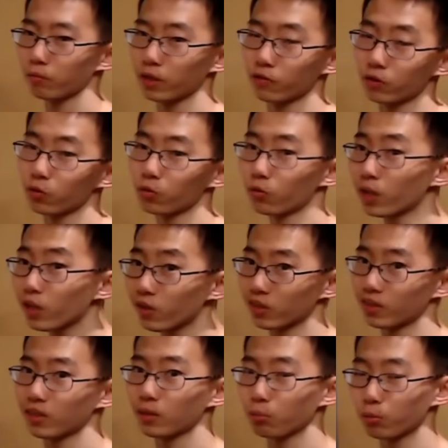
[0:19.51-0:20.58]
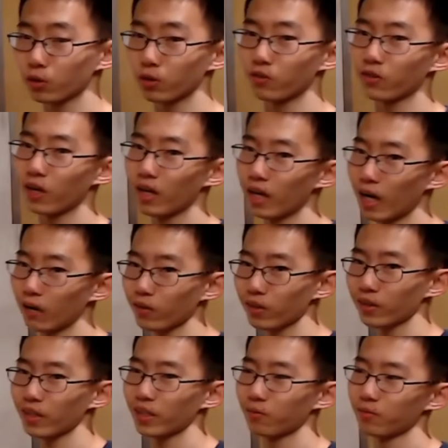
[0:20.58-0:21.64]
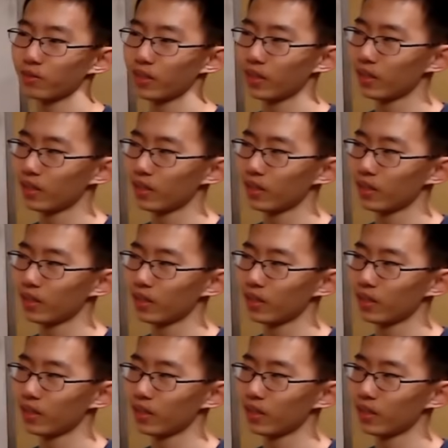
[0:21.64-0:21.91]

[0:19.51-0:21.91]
We have to rigorously prove our claim.